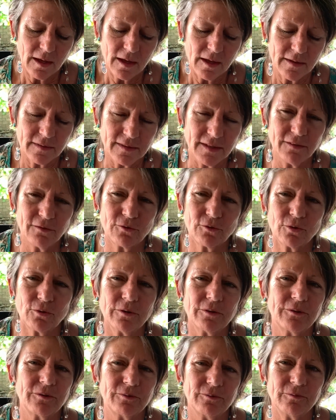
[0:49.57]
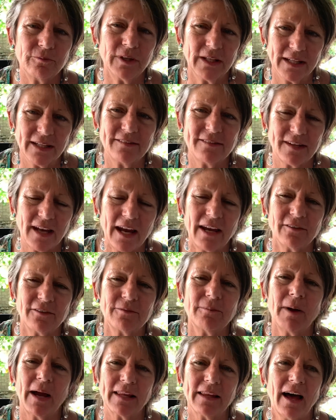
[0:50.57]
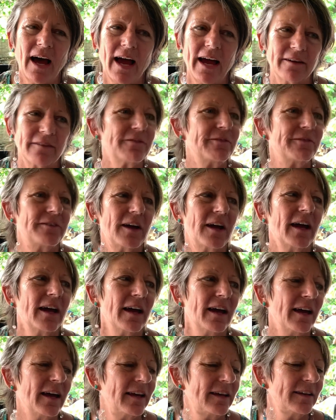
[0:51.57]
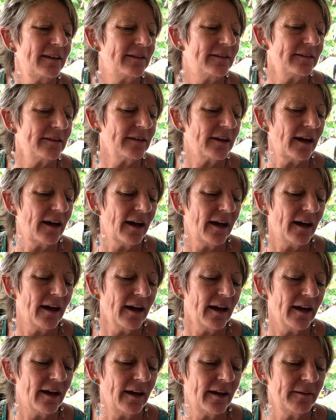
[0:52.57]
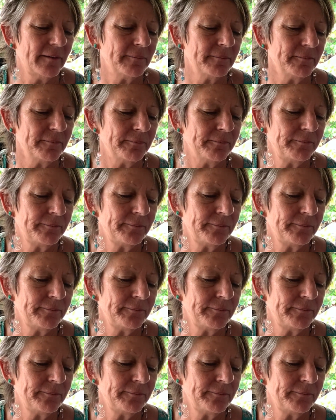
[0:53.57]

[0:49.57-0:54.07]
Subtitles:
these tools really changed my life. And I'm